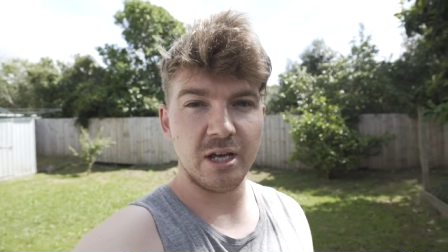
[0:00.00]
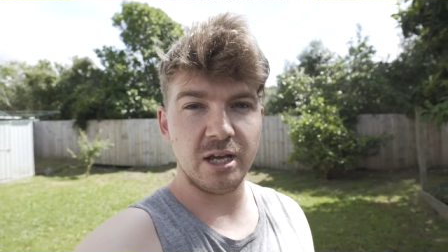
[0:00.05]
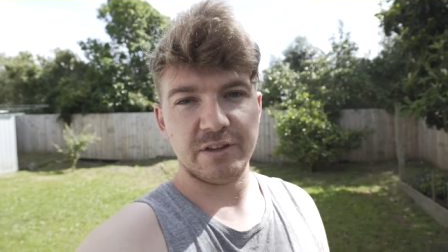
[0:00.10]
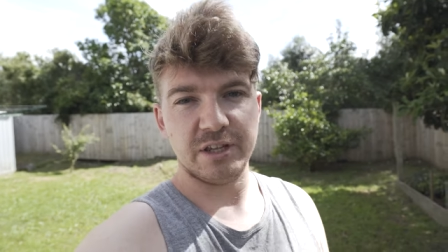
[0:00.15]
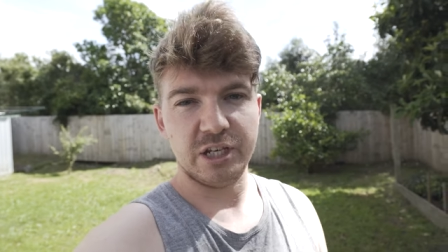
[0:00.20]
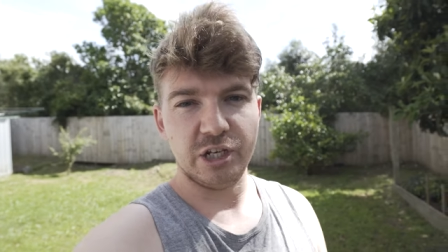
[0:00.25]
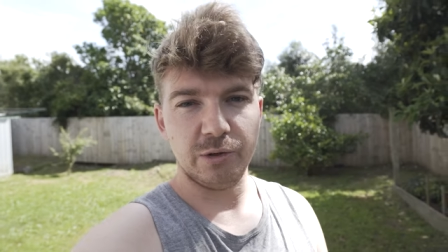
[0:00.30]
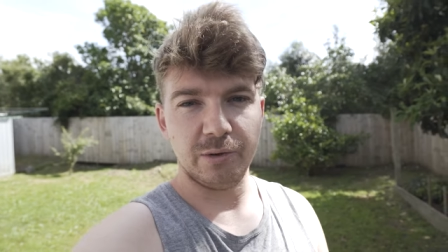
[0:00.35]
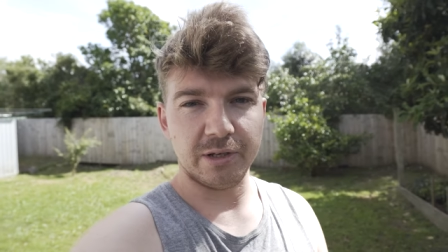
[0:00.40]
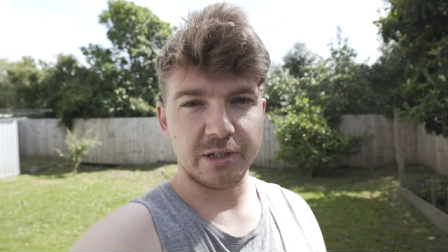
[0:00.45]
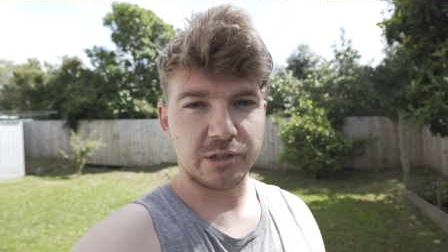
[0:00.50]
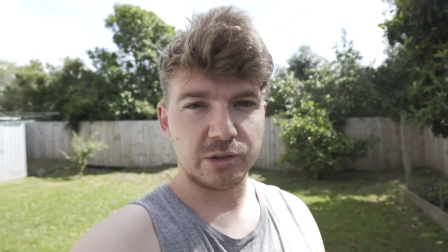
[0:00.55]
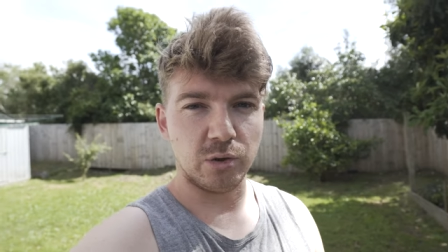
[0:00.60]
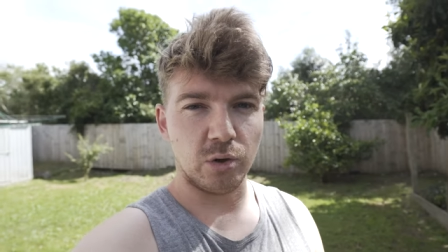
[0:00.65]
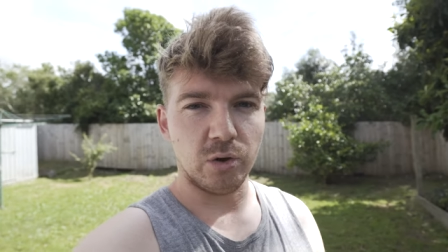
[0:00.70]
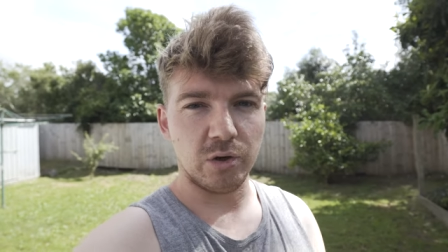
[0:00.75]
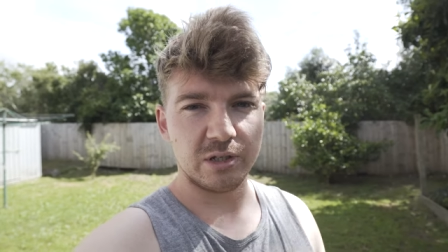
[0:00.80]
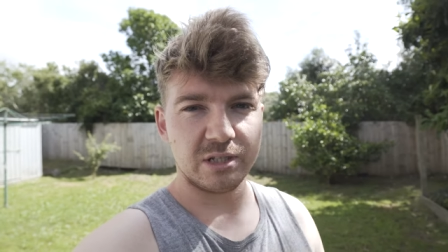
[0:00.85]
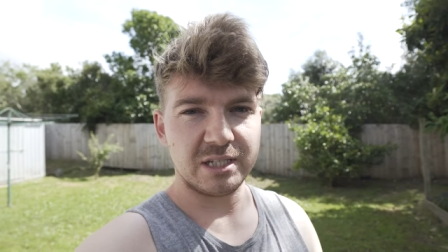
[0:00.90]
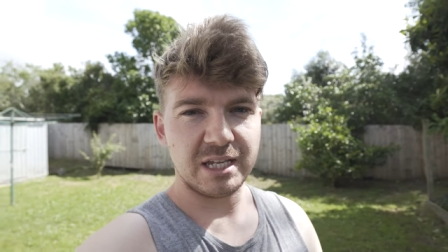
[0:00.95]
for the new
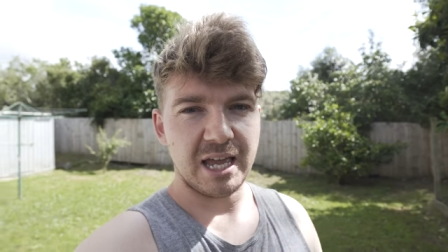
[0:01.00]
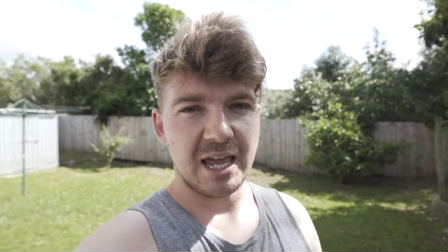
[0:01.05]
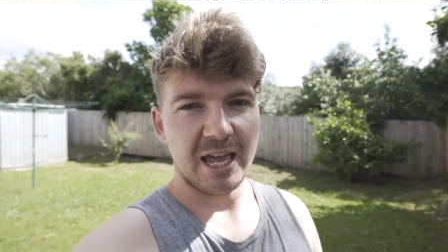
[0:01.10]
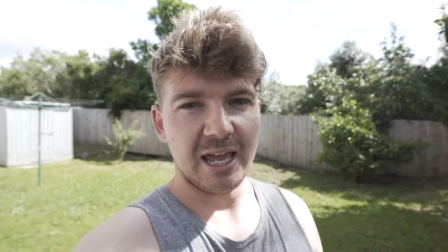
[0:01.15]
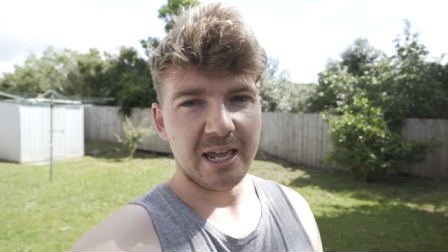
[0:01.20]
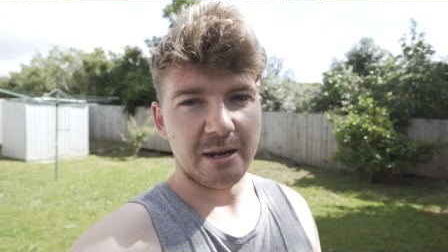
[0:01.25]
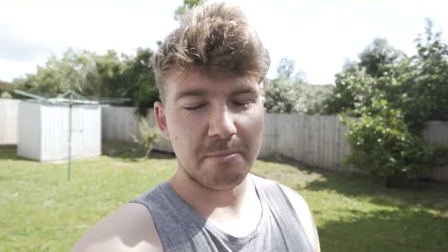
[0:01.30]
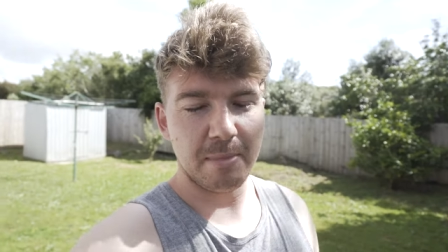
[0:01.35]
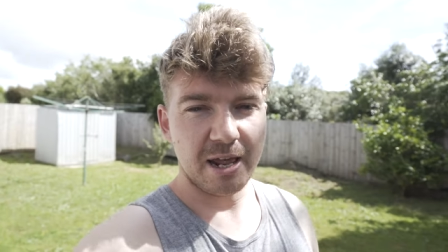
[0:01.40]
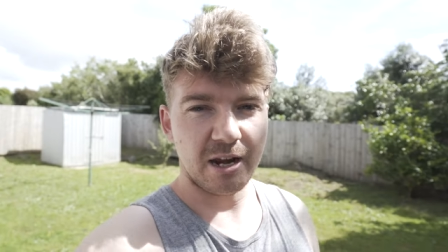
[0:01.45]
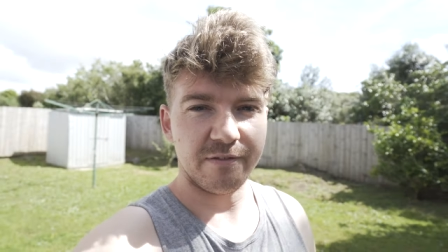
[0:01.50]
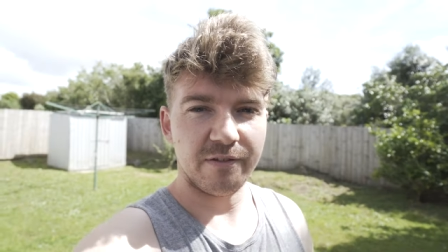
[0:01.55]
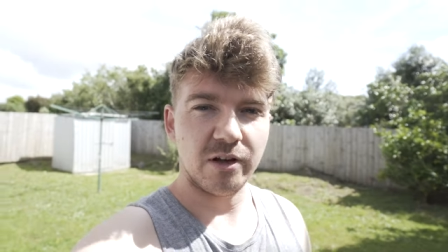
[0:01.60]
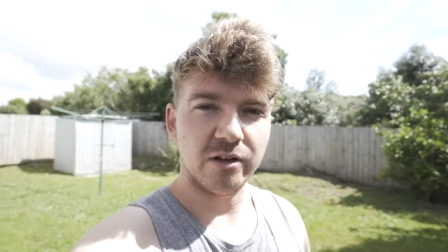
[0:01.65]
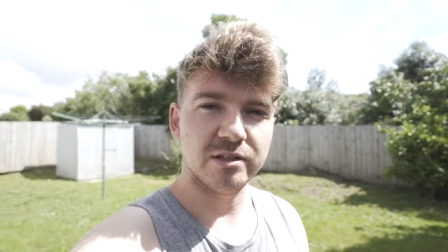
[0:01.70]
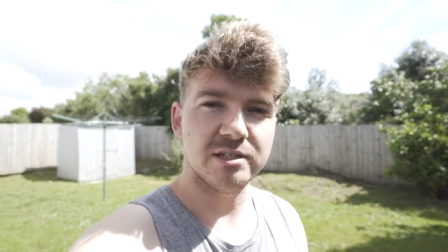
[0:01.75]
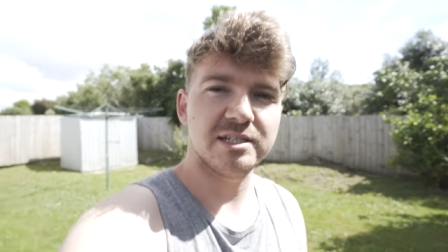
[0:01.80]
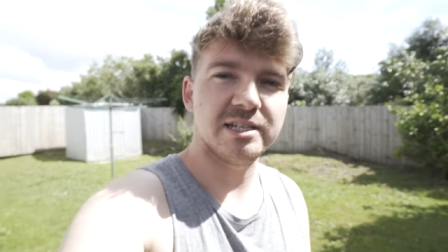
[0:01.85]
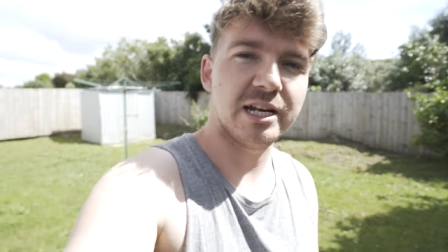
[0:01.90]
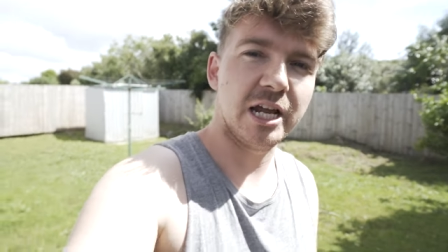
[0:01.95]
exhaust and
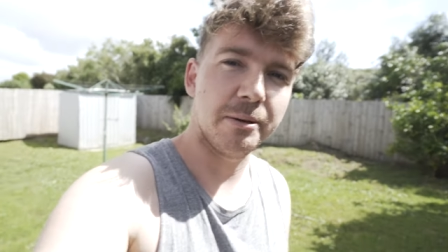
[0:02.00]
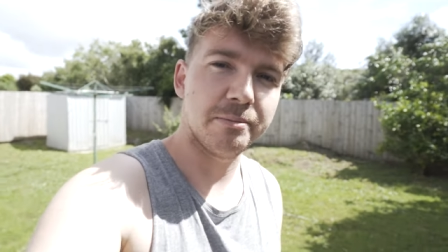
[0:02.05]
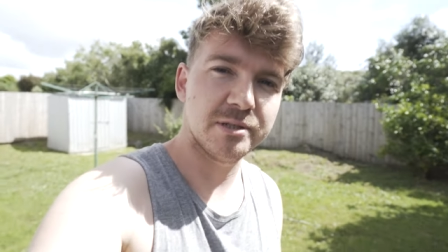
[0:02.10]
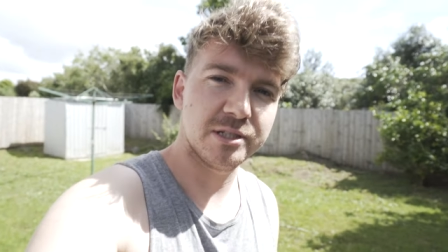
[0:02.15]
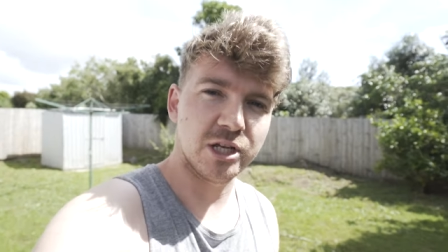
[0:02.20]
manifold setup.